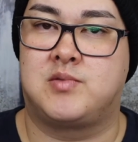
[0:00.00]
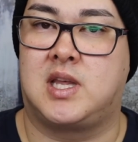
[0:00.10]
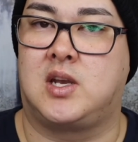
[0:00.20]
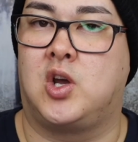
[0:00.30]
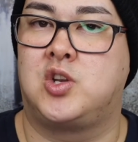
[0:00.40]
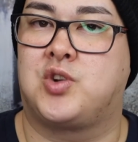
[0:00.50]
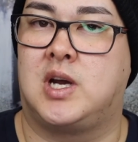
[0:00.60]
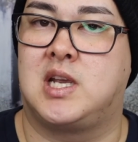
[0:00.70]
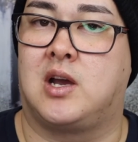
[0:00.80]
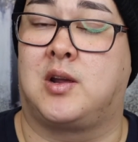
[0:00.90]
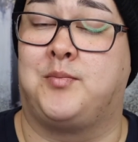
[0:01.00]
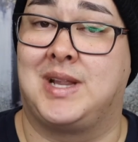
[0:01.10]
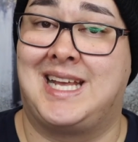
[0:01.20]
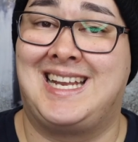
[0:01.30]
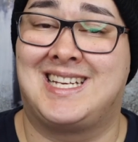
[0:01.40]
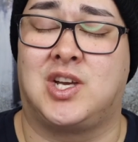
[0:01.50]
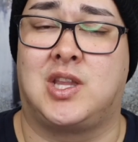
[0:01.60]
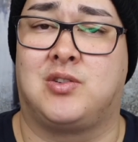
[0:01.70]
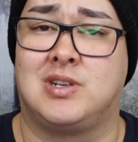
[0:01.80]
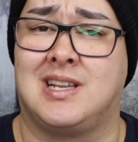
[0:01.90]
They don't dry down completely, so
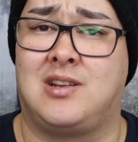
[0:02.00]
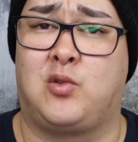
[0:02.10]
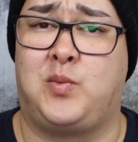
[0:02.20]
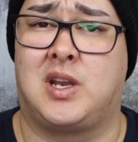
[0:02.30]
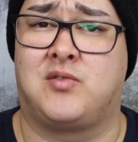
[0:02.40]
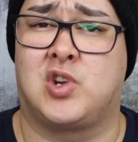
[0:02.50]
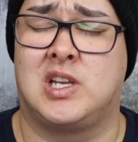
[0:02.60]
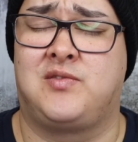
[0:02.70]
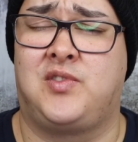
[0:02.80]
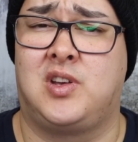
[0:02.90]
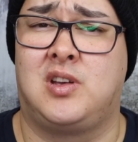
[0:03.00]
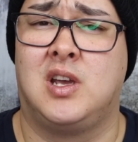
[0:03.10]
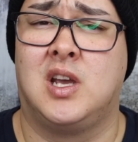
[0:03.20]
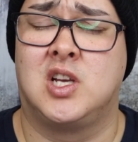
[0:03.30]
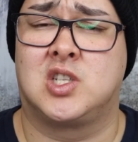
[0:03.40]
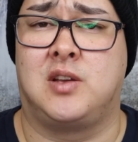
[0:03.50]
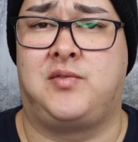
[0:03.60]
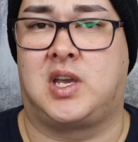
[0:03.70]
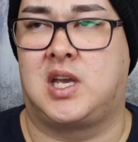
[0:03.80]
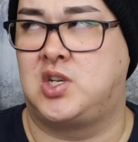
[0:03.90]
there is a little bit of transfer. So if you
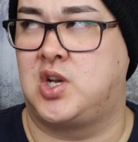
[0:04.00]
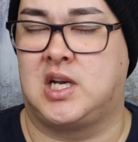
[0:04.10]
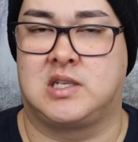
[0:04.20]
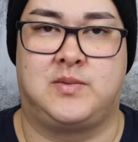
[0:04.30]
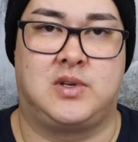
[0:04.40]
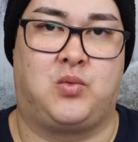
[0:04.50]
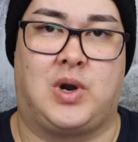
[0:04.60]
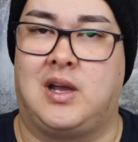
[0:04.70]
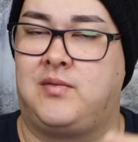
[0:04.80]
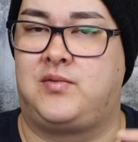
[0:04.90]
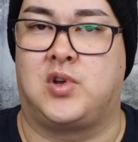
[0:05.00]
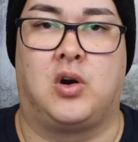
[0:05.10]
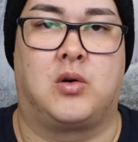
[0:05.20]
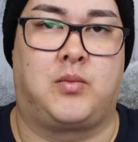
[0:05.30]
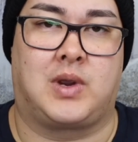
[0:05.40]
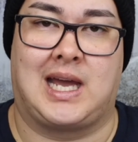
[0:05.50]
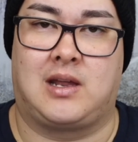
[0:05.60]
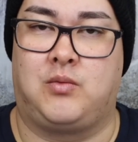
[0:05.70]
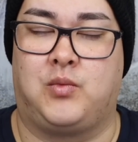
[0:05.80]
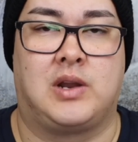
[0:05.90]
kiss your husband, wife, dog, cat,
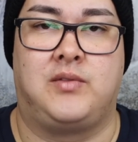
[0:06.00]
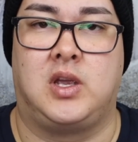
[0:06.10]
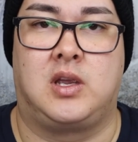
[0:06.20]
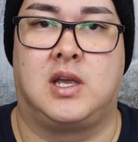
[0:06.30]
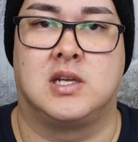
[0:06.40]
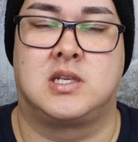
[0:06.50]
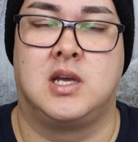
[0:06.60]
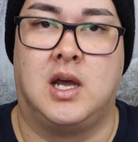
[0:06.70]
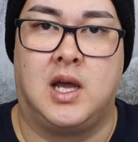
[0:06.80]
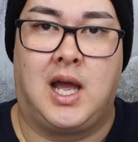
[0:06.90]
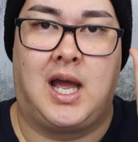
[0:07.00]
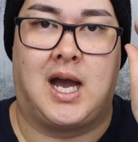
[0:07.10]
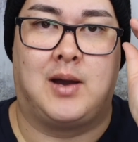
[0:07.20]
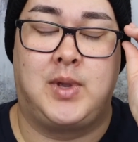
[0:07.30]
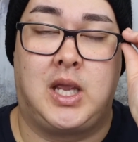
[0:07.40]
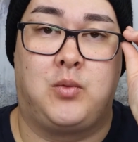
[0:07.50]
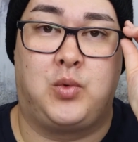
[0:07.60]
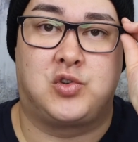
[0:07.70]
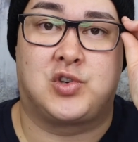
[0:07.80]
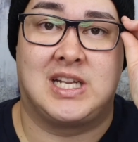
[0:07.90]
whatever you kiss, um, it will
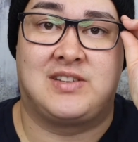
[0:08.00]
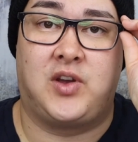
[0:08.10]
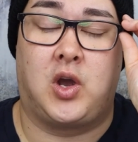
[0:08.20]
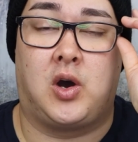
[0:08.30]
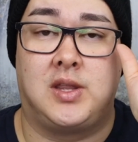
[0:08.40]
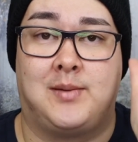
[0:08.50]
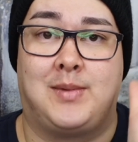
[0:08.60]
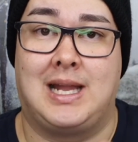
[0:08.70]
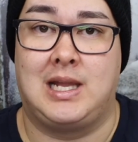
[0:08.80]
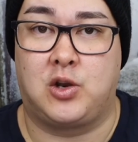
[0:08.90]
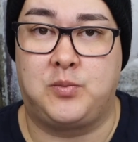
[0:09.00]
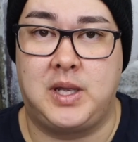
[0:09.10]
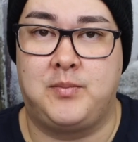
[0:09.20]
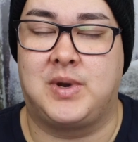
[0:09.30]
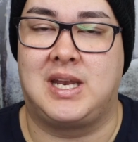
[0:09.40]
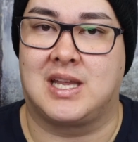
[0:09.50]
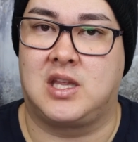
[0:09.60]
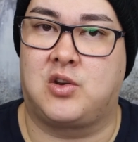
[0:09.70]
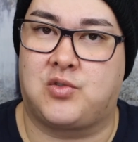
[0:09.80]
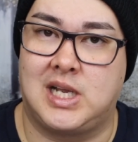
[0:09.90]
transfer on them a little bit, but nothing
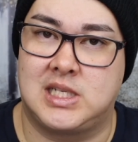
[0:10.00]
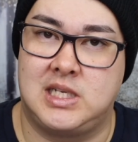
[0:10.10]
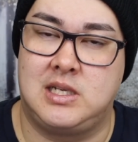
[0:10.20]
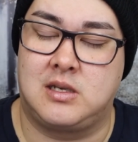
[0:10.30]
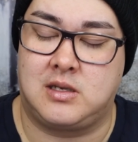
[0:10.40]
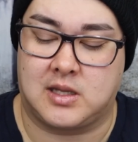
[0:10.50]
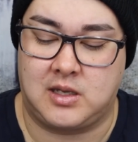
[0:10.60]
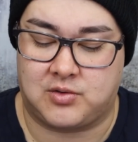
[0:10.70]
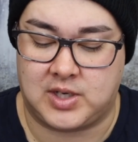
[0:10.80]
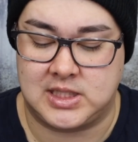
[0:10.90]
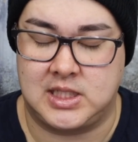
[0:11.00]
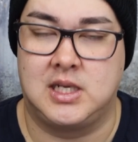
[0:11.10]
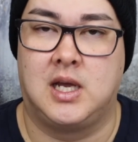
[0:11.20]
crazy, nothing crazy.